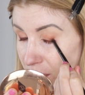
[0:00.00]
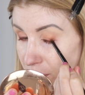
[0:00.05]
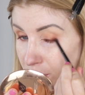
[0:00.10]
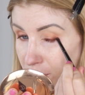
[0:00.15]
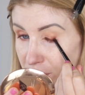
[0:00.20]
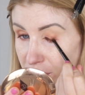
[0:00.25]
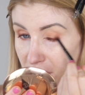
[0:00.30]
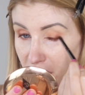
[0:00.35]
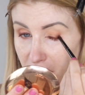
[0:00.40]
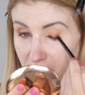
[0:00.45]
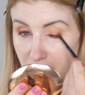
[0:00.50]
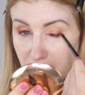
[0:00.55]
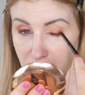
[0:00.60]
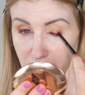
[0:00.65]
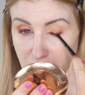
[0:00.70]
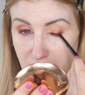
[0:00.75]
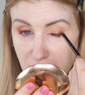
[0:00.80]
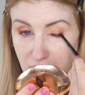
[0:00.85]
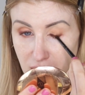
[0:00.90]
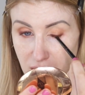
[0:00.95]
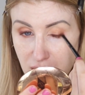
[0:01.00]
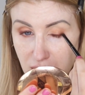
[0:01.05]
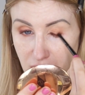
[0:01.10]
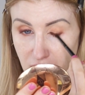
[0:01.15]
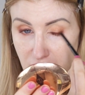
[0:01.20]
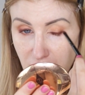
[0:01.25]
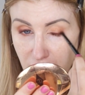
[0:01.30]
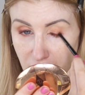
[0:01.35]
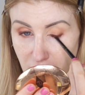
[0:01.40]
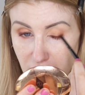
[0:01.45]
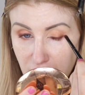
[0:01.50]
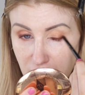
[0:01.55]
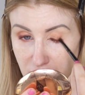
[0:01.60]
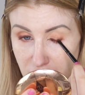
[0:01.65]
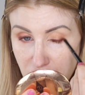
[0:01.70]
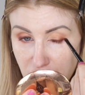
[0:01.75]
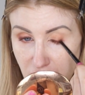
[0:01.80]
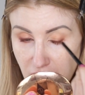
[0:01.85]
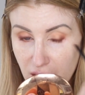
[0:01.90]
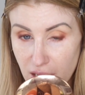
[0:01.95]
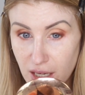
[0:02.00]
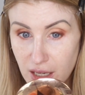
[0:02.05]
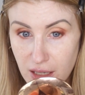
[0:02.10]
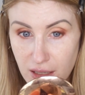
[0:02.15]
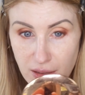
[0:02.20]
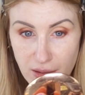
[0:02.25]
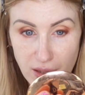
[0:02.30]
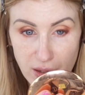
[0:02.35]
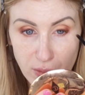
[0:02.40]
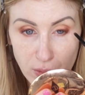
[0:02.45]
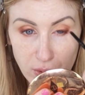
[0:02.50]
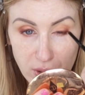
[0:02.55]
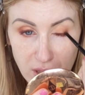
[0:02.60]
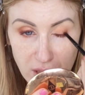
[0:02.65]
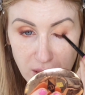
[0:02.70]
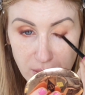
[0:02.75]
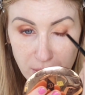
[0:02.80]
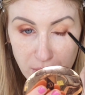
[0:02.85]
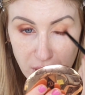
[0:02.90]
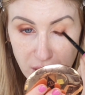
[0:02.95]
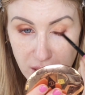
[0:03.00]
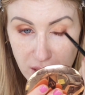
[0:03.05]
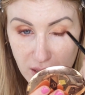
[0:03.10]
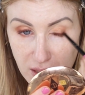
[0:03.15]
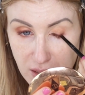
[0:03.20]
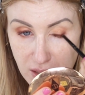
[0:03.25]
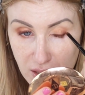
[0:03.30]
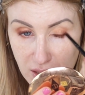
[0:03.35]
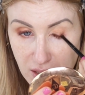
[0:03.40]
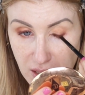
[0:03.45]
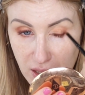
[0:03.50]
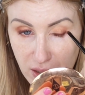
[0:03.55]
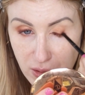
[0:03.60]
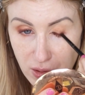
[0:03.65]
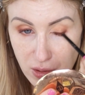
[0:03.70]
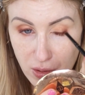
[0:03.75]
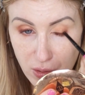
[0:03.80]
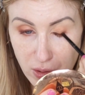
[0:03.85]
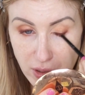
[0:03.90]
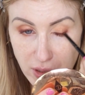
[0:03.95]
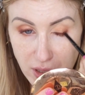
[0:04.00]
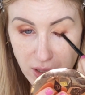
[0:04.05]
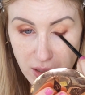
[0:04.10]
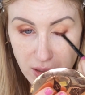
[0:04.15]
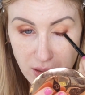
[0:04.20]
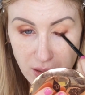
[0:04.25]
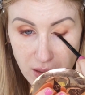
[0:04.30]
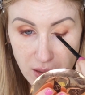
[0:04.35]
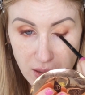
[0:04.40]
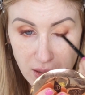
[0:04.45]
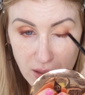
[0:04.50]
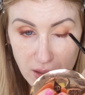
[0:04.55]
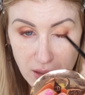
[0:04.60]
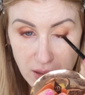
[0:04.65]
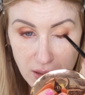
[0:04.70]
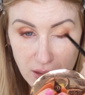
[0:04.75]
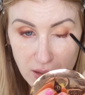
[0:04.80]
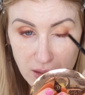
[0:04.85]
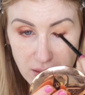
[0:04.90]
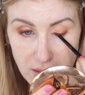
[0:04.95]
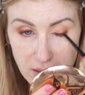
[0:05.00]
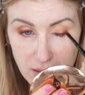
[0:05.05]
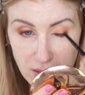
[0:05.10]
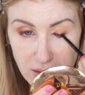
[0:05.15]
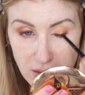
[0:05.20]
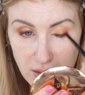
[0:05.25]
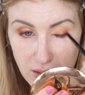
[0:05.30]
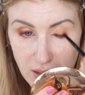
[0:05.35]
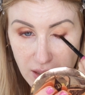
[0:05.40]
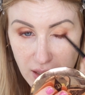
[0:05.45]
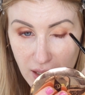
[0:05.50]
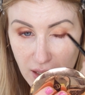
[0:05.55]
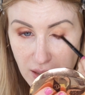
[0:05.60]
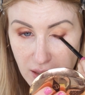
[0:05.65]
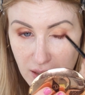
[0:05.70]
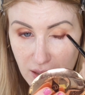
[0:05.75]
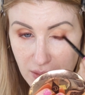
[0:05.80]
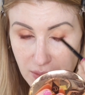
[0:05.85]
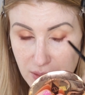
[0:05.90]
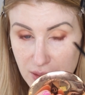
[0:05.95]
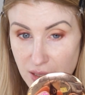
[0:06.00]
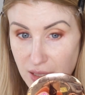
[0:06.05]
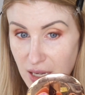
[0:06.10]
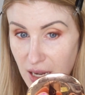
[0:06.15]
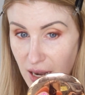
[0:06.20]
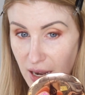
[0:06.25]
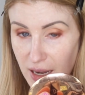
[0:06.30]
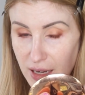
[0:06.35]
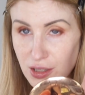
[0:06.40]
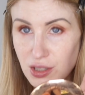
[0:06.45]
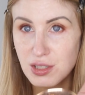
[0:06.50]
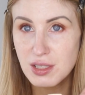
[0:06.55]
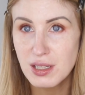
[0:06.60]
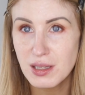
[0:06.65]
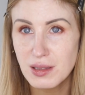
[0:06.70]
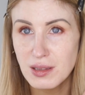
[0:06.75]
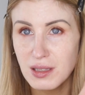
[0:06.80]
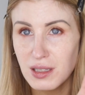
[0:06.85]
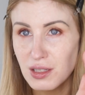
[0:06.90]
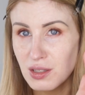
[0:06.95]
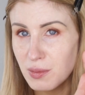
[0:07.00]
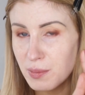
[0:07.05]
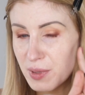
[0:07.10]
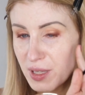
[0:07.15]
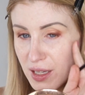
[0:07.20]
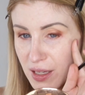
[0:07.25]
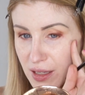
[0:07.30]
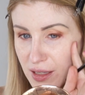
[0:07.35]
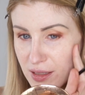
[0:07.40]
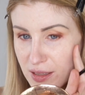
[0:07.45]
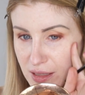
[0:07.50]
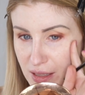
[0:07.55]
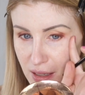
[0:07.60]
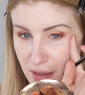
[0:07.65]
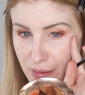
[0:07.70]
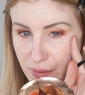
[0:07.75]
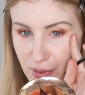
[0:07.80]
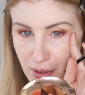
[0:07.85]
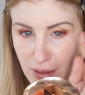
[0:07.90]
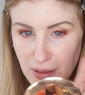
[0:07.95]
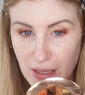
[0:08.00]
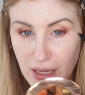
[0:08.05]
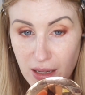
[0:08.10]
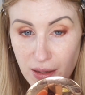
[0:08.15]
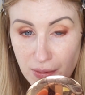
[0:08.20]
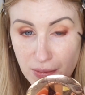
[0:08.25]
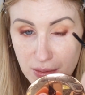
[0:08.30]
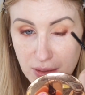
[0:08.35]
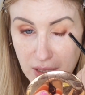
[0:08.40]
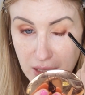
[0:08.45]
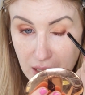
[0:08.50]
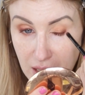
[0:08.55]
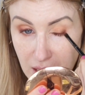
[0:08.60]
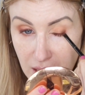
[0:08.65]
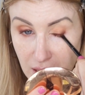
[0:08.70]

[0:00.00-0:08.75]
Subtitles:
up with that darker shade that we put into the outer corner. Again, it gives the eye just a little bit of a lift.